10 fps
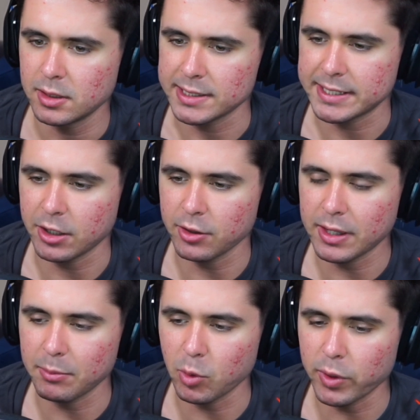I'll tell her
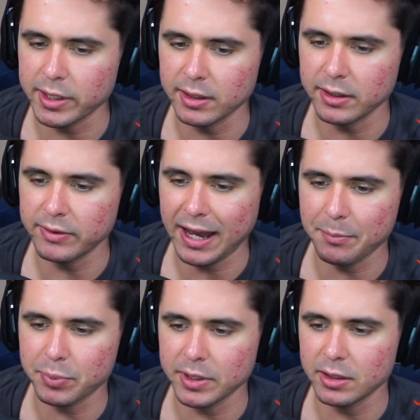that I'm going to live
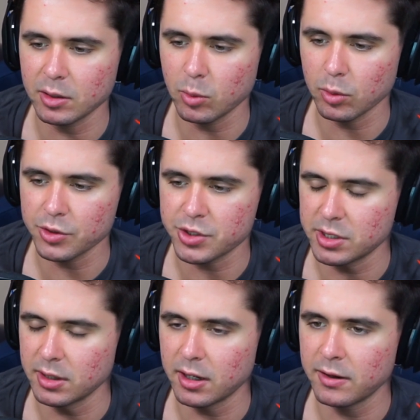happily in the world
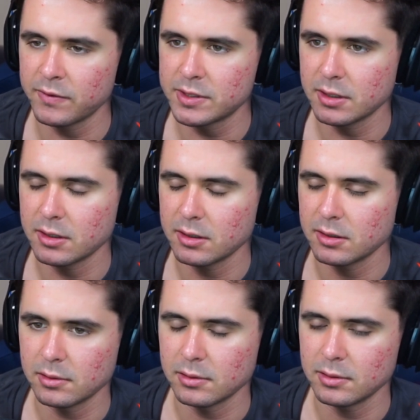she loved.
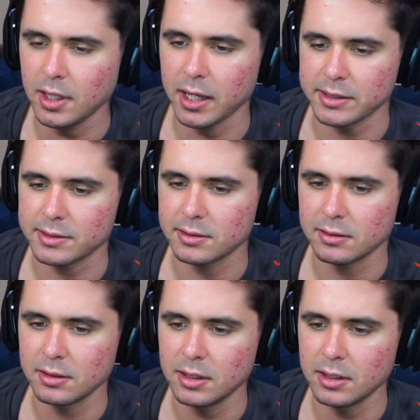Nice.
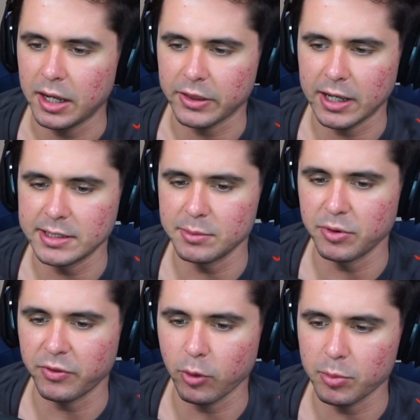I thought I did
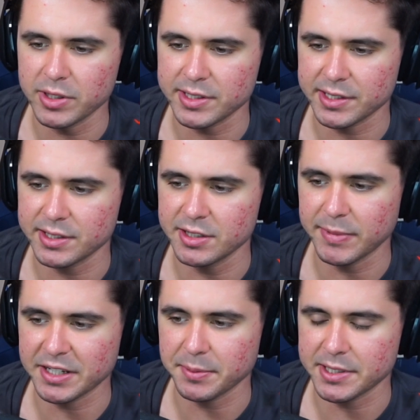before, but this exceeds
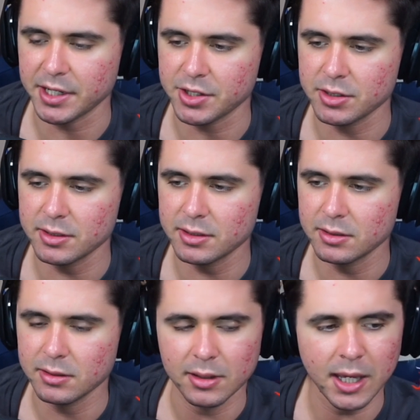my
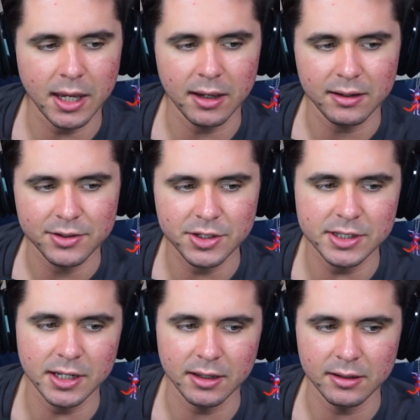expectations. Hey, she
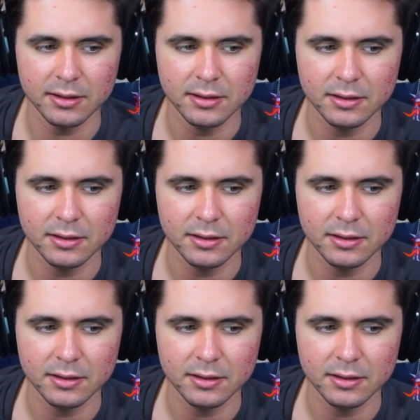did it.